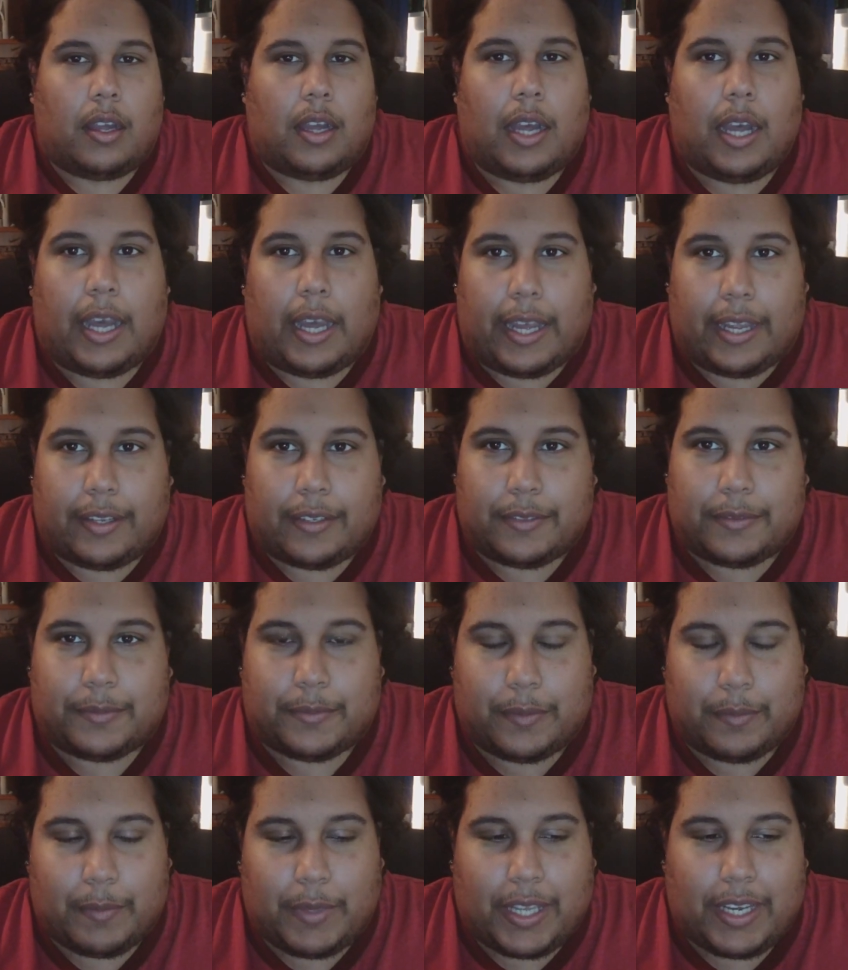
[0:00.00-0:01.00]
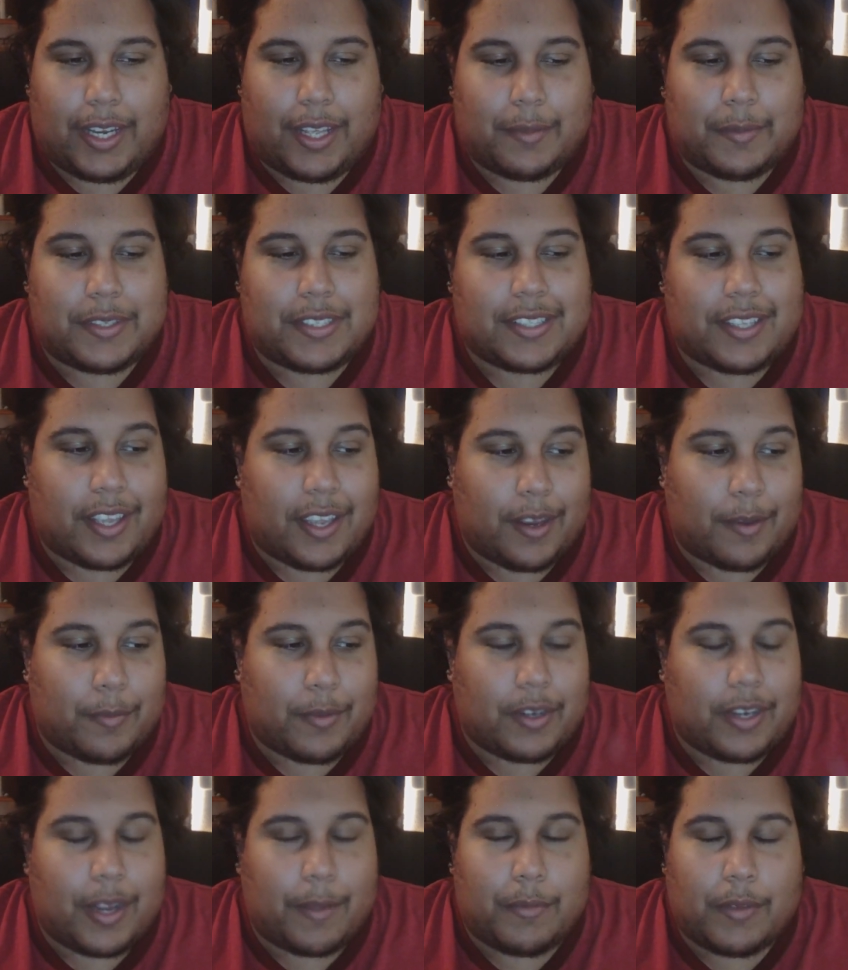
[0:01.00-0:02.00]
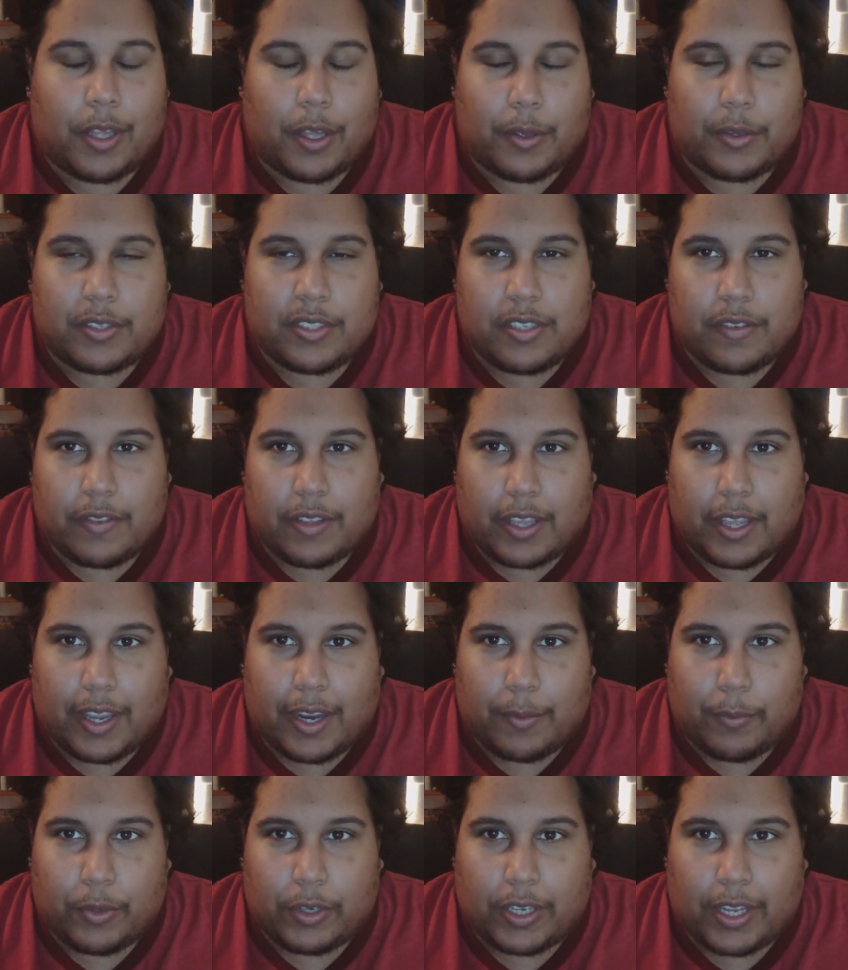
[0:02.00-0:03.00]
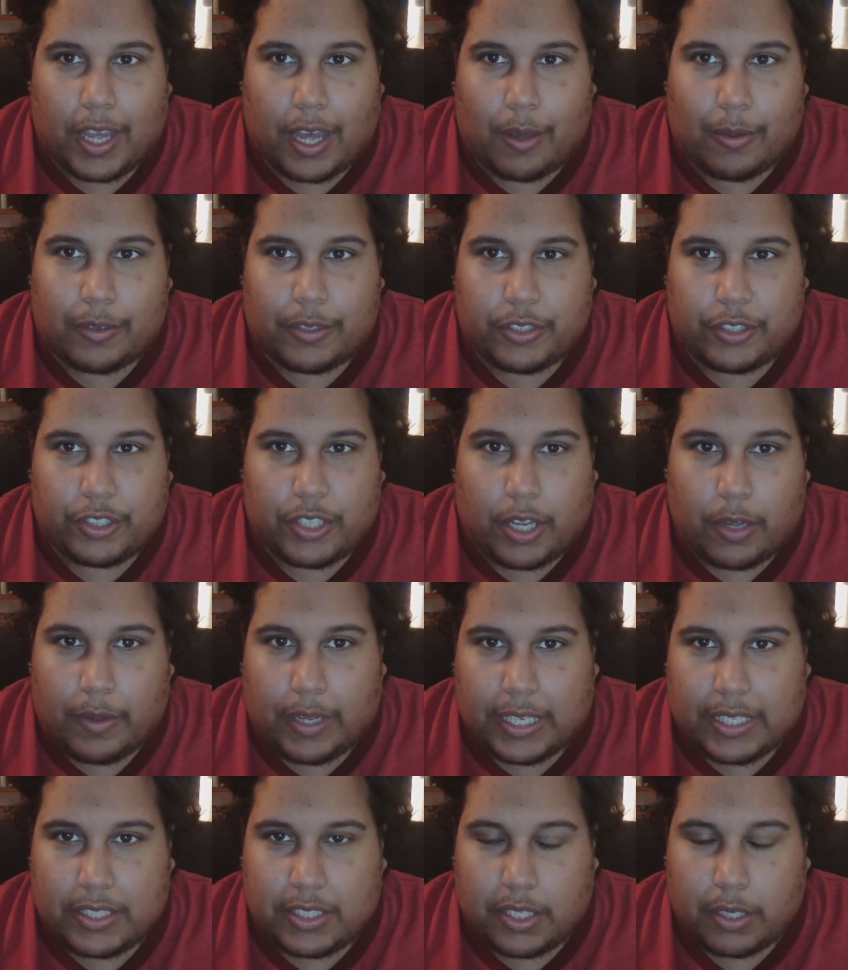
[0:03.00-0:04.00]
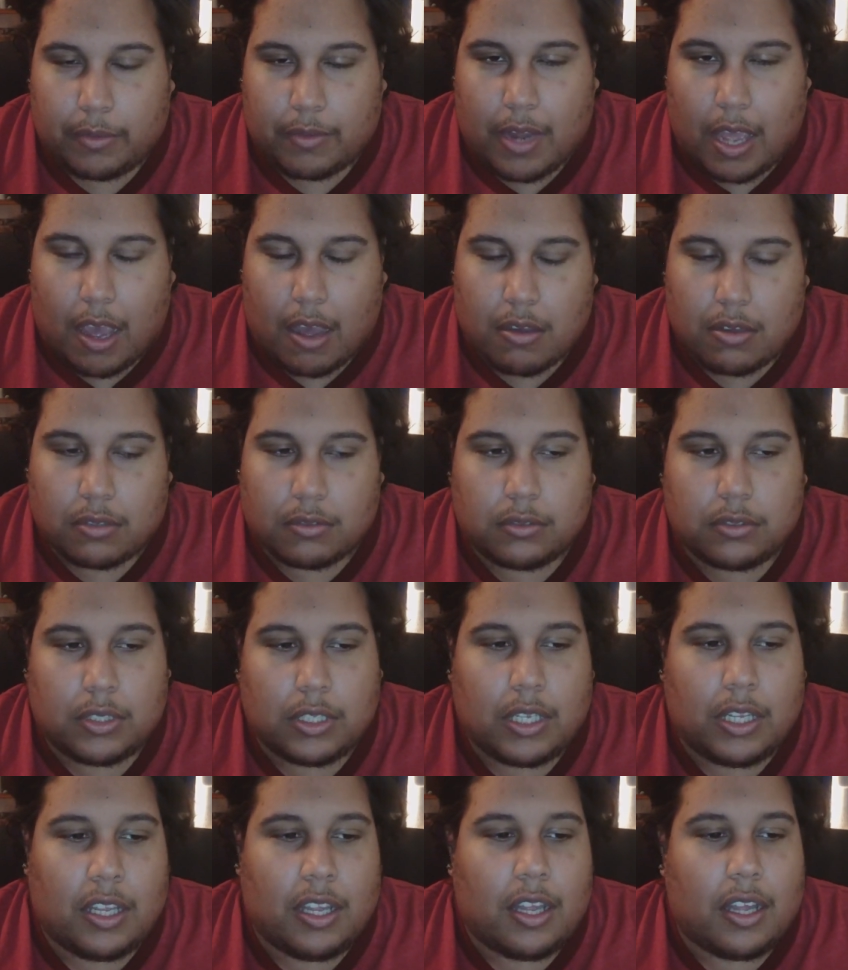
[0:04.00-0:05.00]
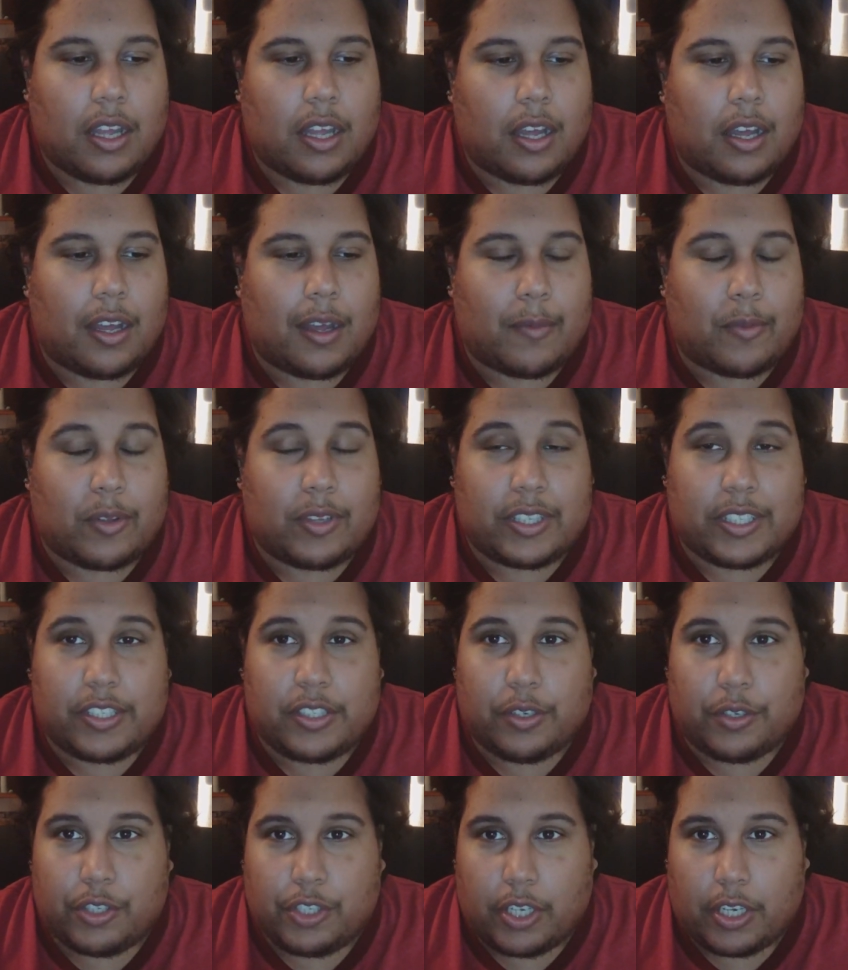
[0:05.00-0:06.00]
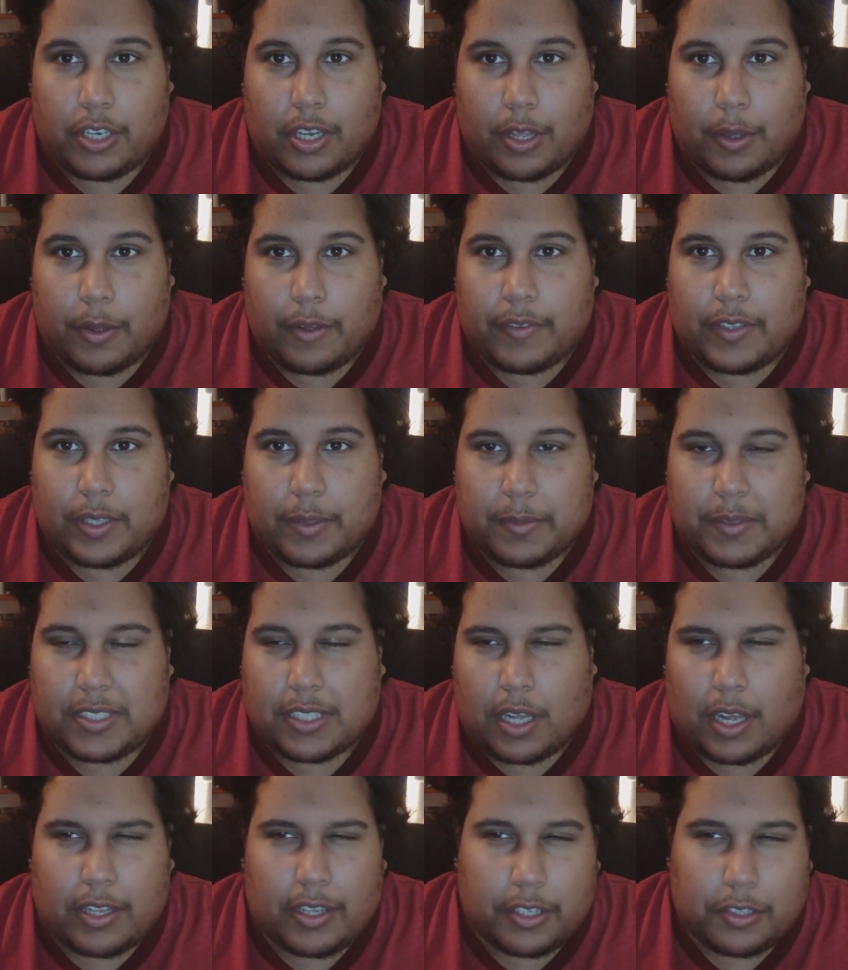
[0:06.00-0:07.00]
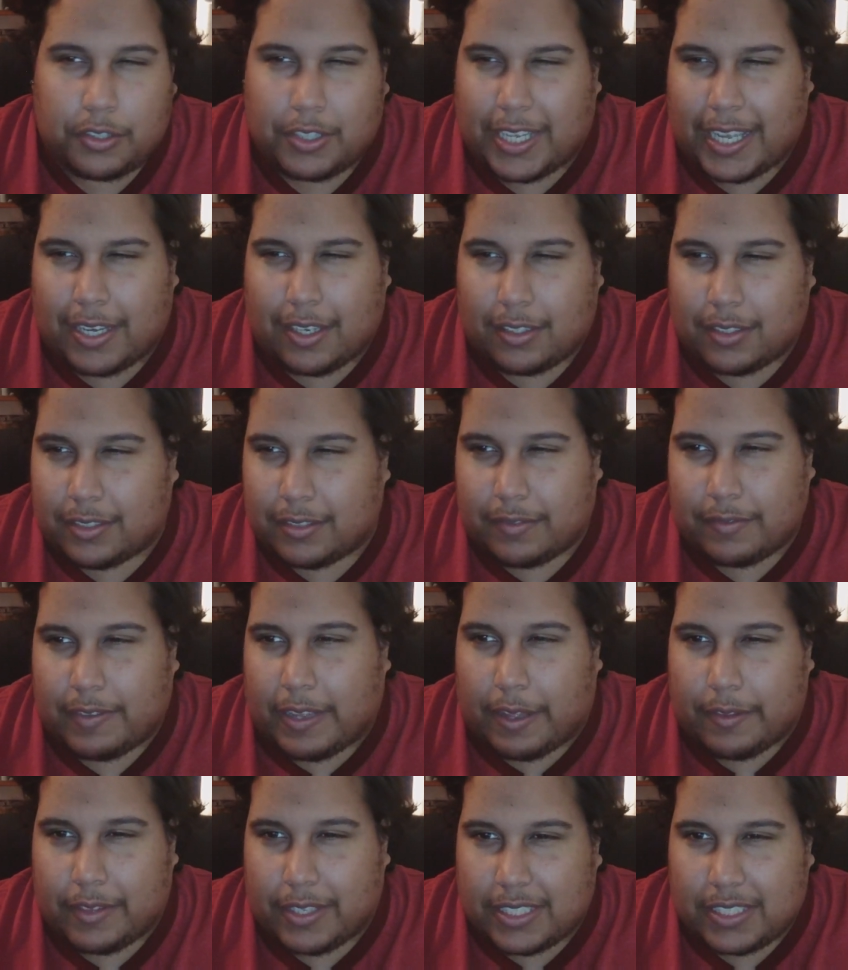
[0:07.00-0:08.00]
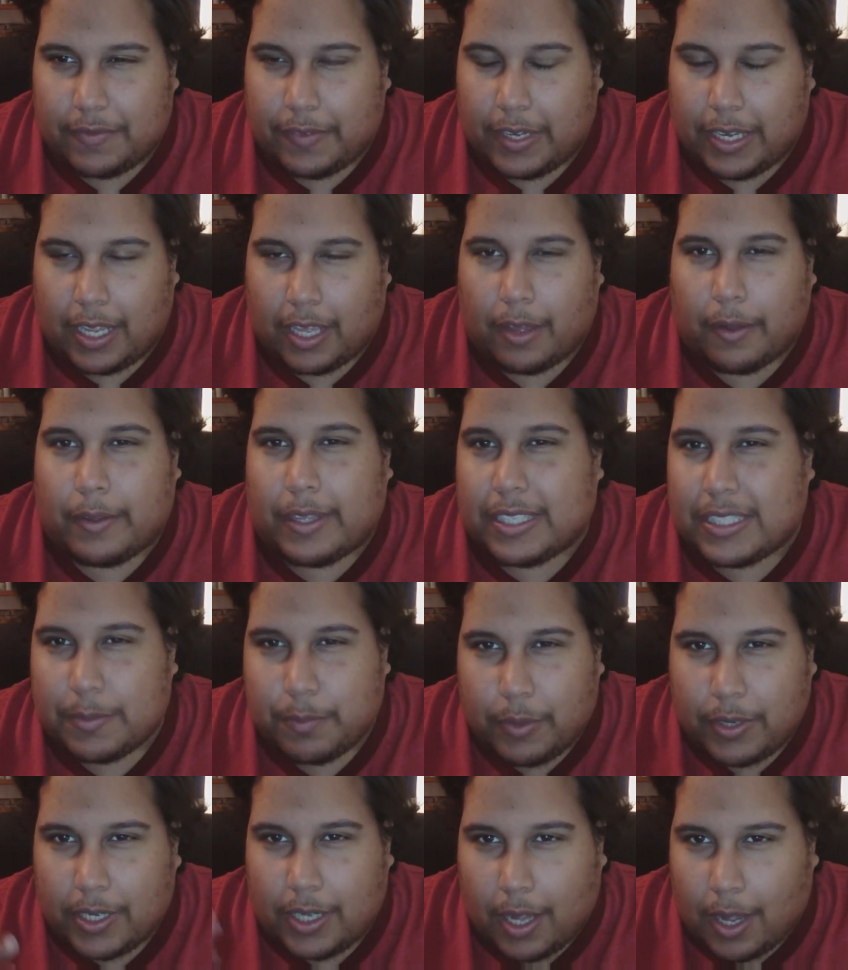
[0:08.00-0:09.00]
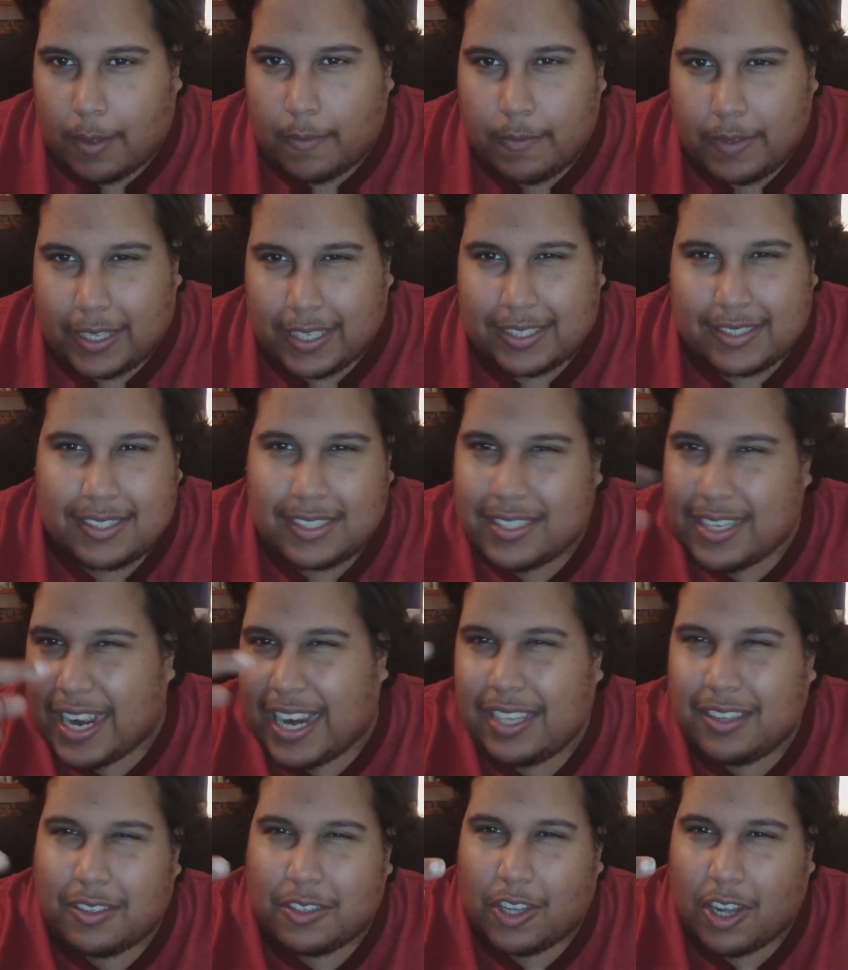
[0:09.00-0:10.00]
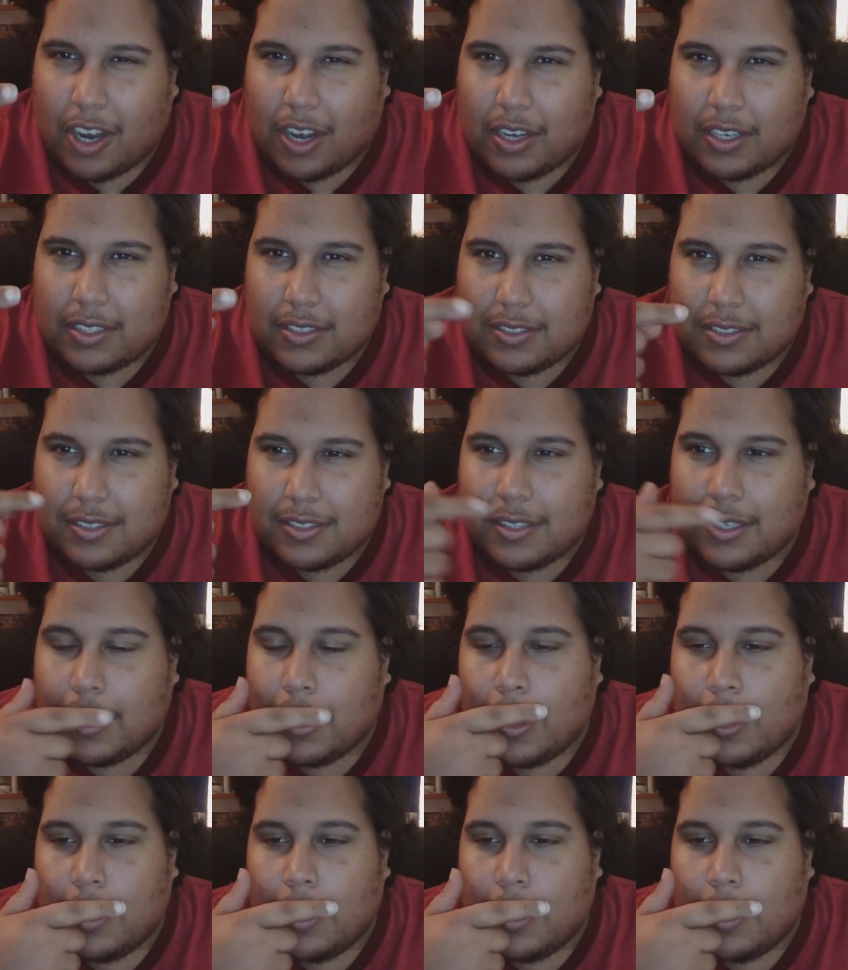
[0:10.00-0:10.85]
Hi, my name is Cameron. I'm the host of the Cameron Cowan Show, as you know. Or at least you should know if you saw the channel and found this video. It's pretty obvious. The title cards